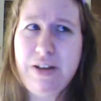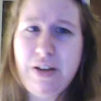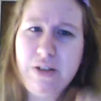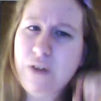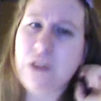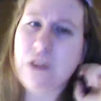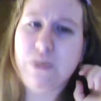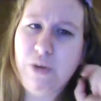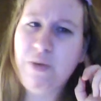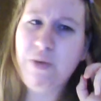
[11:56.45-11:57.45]
Oliver has
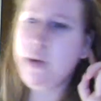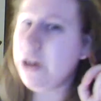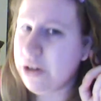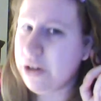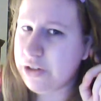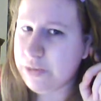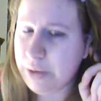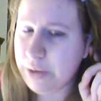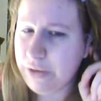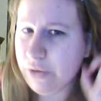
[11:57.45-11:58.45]
removable ears,
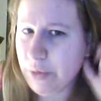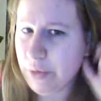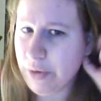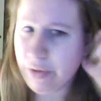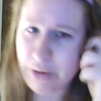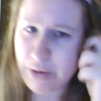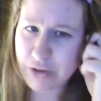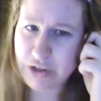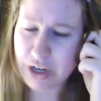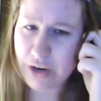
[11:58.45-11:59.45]
but if you remove them there's
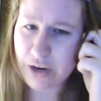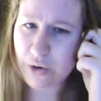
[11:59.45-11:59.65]
a giant